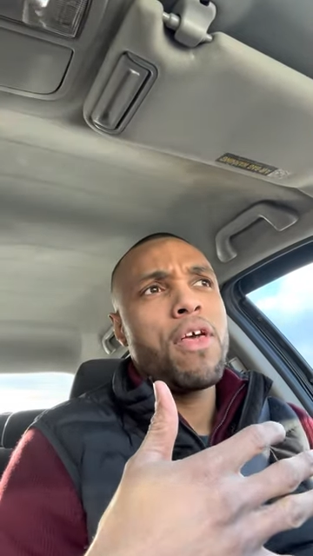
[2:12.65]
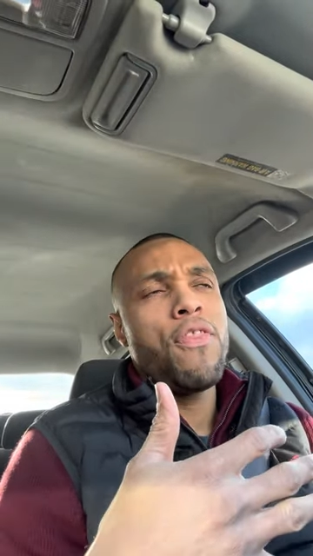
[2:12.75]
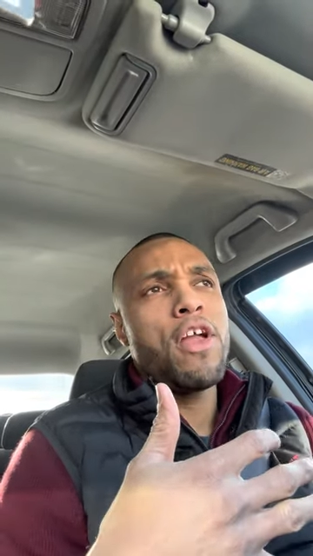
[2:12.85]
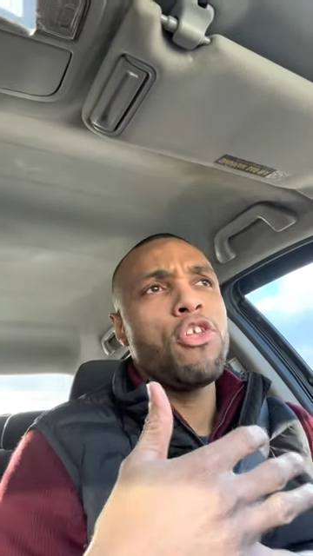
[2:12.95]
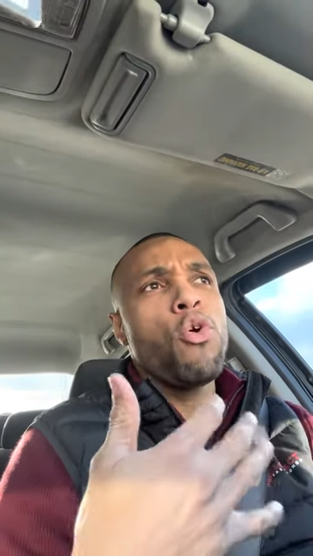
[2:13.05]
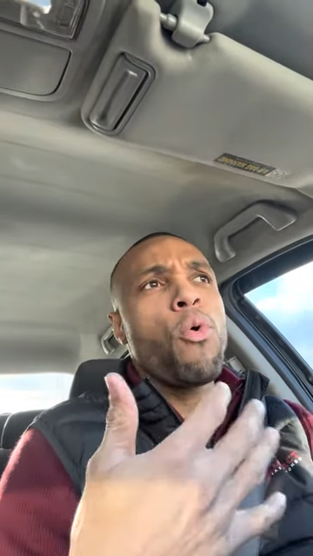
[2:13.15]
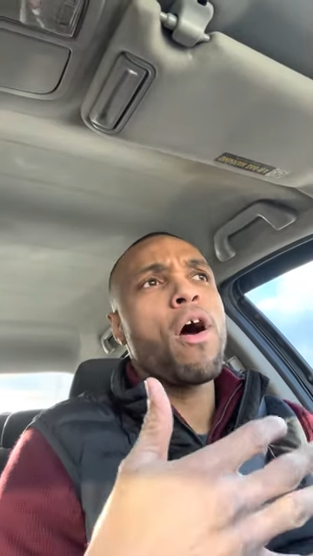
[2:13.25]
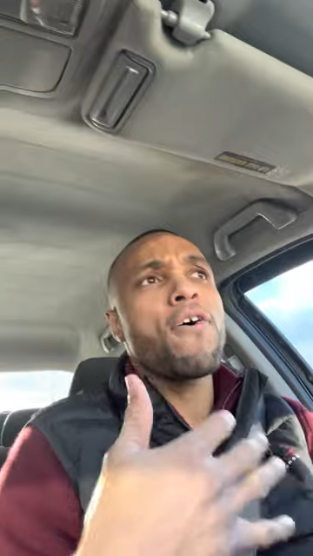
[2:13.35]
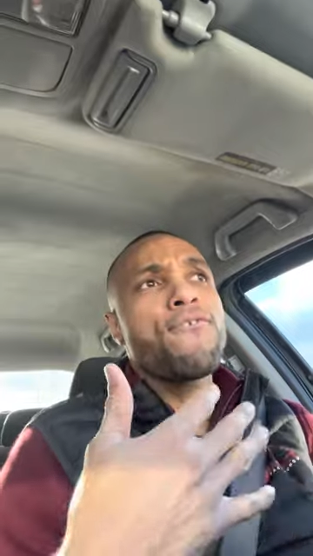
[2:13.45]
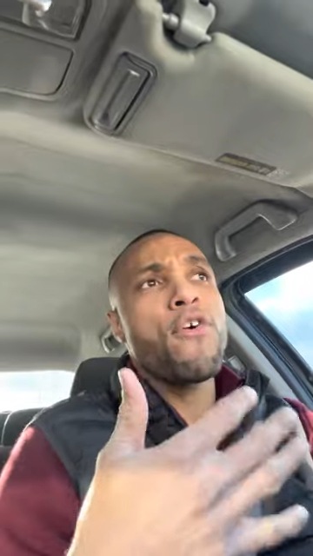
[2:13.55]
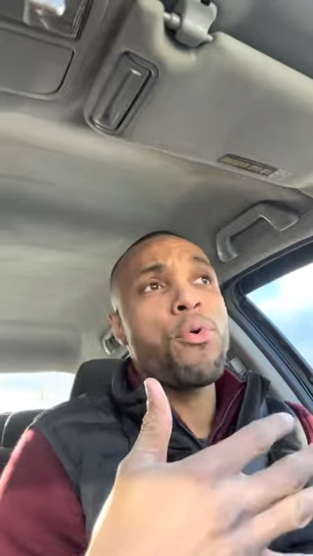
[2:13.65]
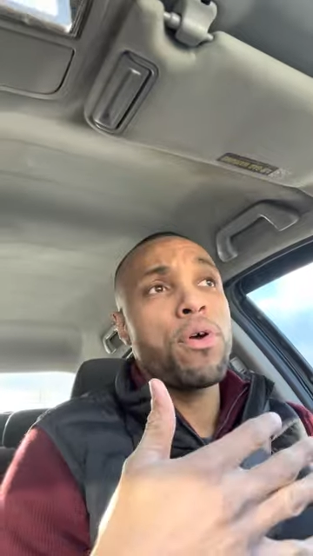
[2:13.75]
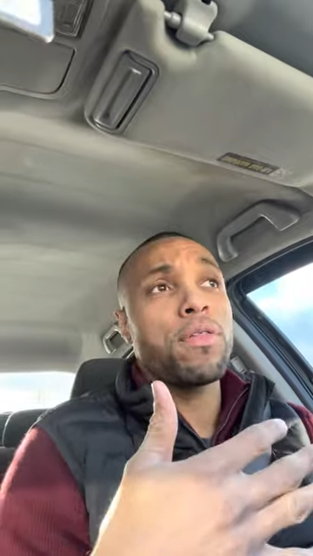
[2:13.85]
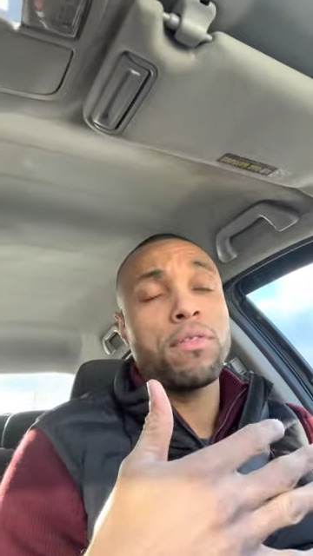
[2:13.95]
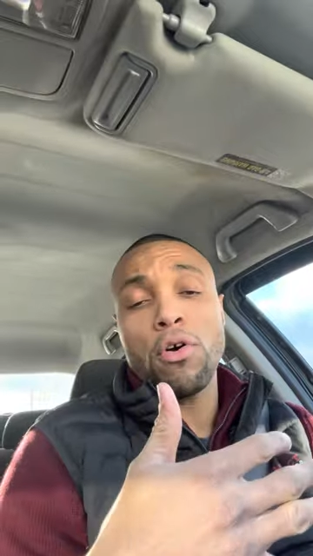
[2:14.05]
than you are
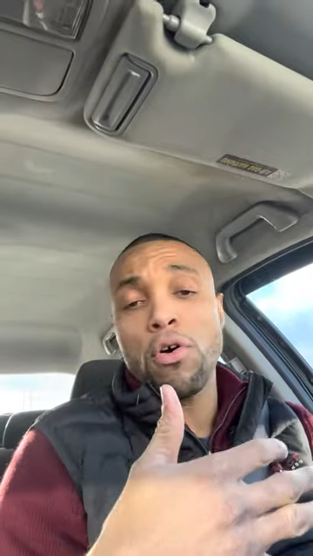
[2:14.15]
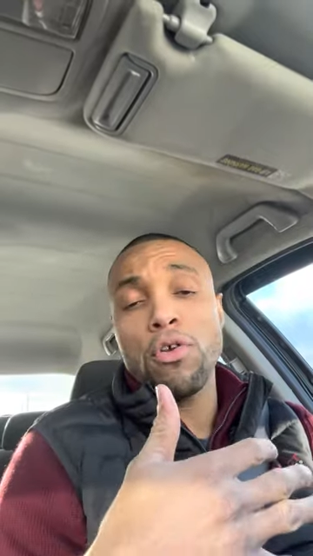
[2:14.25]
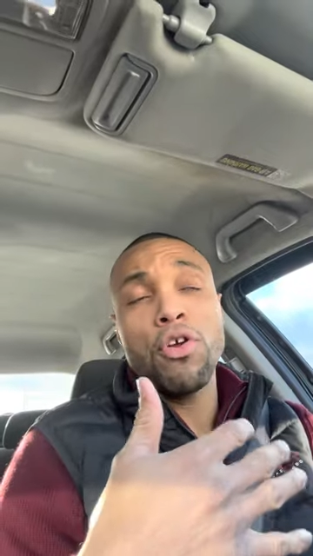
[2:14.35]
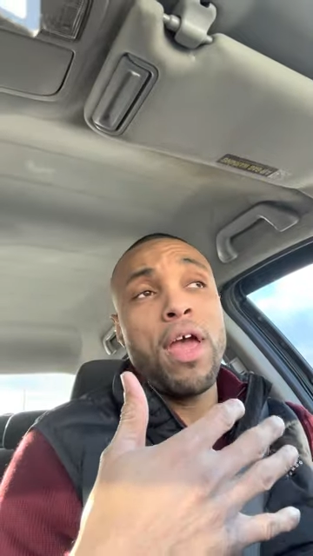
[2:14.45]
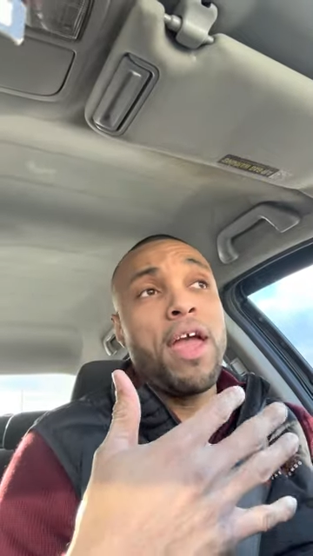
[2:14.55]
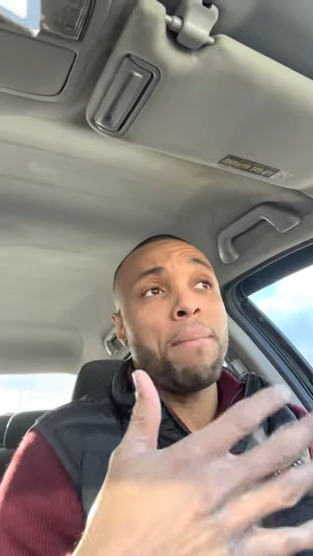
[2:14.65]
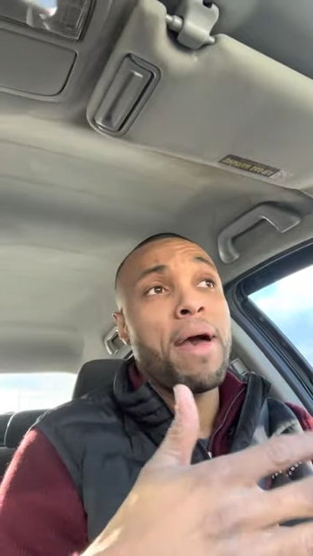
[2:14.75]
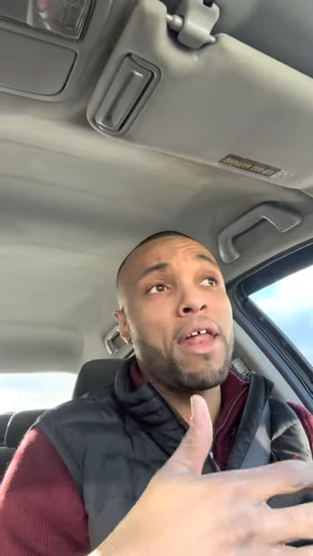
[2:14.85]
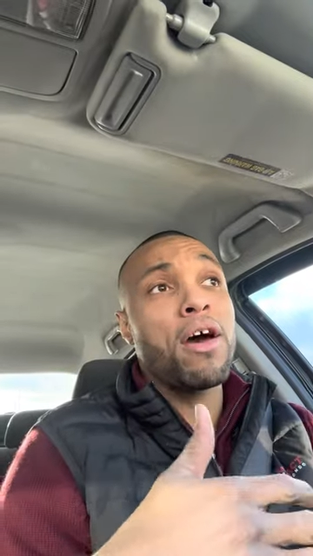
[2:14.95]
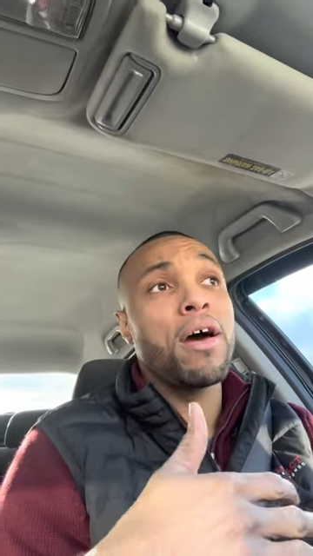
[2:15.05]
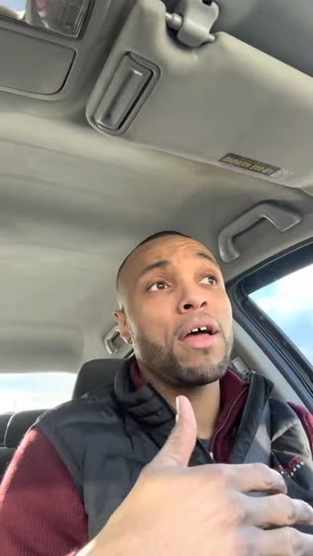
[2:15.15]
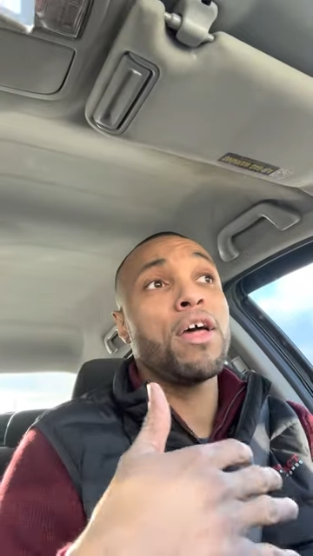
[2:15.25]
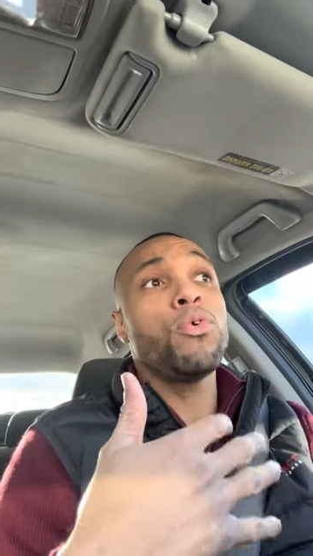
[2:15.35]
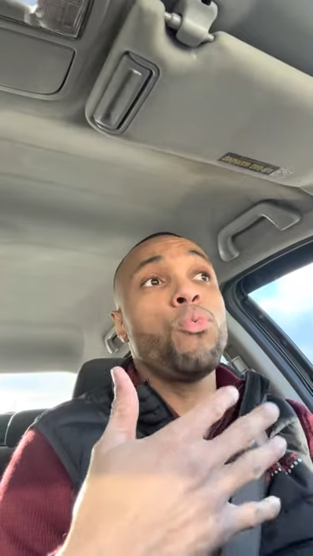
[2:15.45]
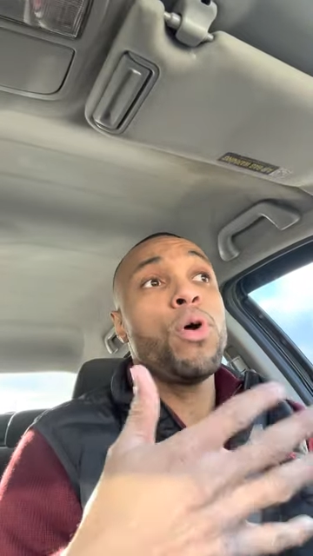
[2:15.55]
focused on getting better
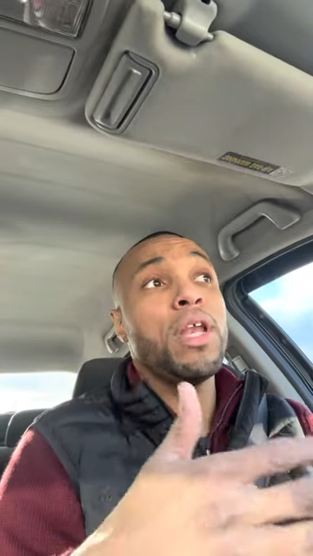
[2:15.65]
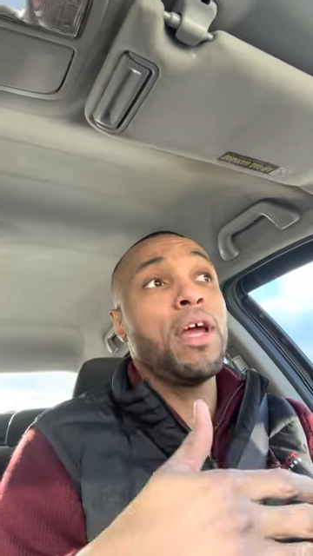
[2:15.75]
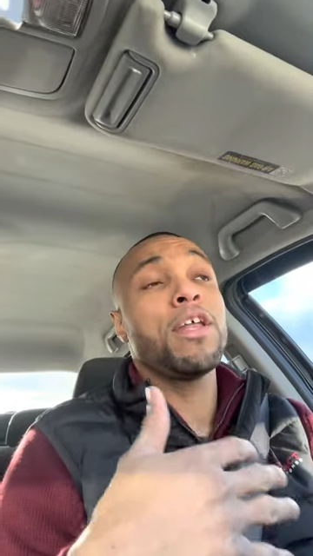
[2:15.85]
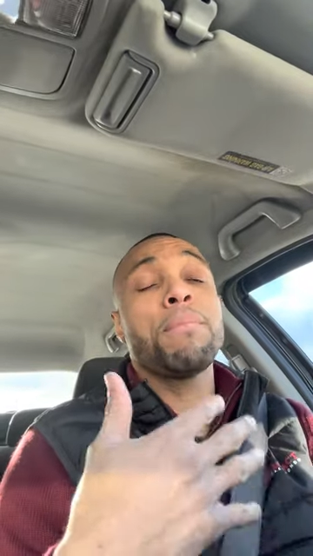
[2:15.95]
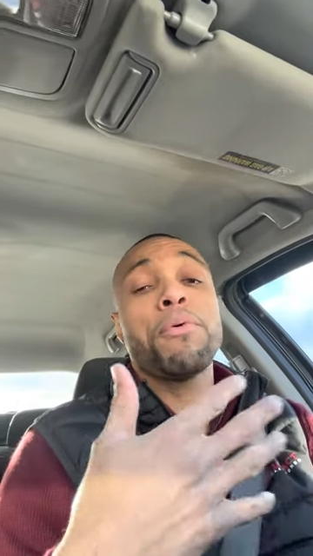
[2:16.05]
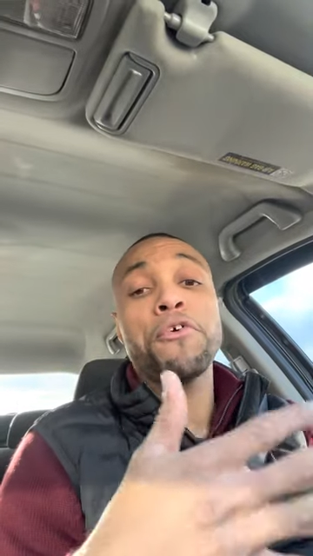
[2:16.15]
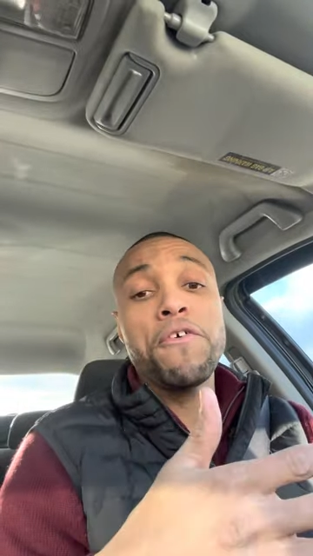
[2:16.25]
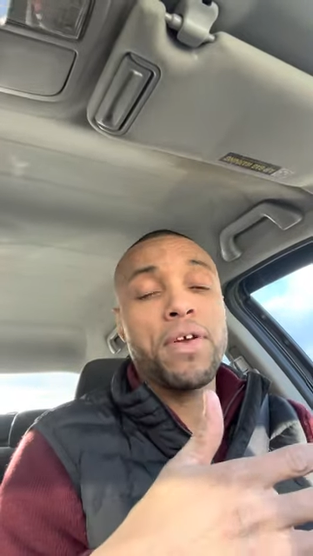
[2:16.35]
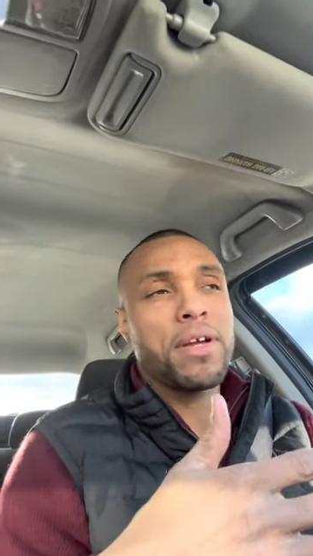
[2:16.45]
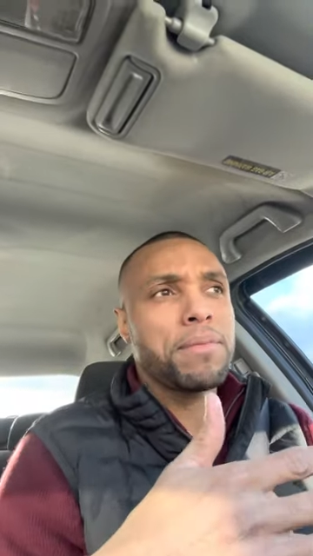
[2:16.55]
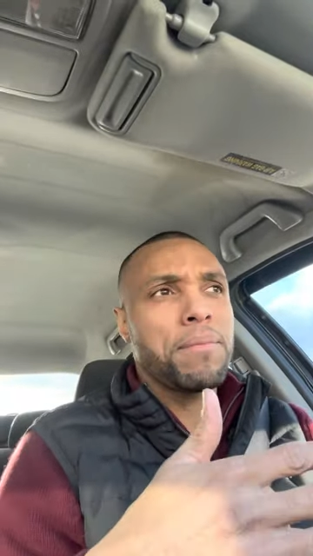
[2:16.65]
and winning and improving.